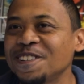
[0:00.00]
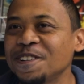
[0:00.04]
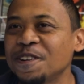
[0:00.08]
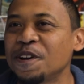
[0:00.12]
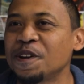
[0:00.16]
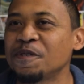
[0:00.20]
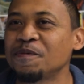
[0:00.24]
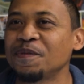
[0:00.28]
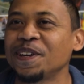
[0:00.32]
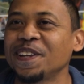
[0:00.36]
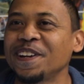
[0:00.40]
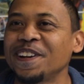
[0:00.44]
You know
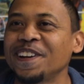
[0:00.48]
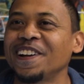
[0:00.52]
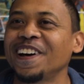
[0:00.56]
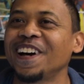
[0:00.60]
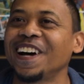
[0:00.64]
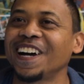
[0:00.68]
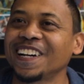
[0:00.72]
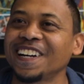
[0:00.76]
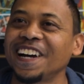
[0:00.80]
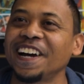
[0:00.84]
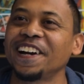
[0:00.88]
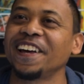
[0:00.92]
what I mean? And
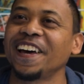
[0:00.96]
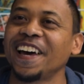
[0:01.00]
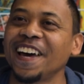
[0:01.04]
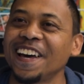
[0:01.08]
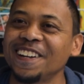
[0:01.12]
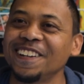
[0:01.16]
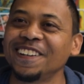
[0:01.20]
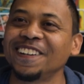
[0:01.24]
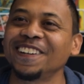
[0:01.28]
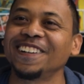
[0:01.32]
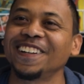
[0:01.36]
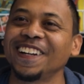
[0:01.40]
I kind of
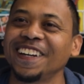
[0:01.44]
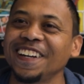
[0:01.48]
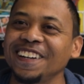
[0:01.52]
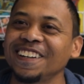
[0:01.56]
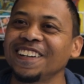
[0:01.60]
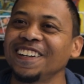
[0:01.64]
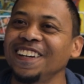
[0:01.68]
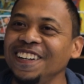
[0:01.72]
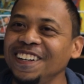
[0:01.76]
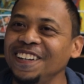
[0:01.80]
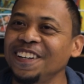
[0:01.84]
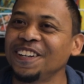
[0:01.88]
had to like
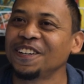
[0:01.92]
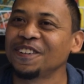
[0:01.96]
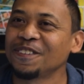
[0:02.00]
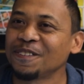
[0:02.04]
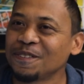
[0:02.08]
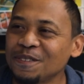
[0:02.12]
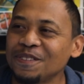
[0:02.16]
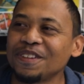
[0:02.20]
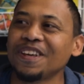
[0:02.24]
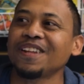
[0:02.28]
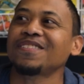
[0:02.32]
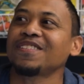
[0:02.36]

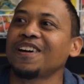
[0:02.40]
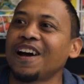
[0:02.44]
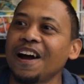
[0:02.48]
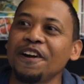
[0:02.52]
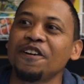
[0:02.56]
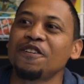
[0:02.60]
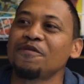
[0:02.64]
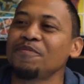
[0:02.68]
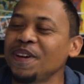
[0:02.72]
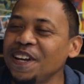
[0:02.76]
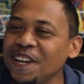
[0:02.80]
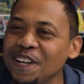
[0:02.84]
that's
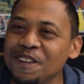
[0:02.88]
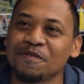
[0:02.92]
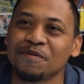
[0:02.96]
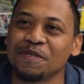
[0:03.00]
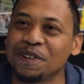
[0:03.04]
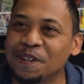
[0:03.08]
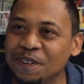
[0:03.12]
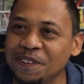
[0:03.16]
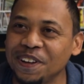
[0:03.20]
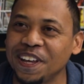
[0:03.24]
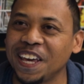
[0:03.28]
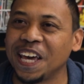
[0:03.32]
Iron Man's
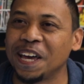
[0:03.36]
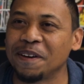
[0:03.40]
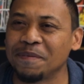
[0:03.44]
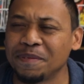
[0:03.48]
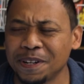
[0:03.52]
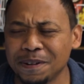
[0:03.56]
real name.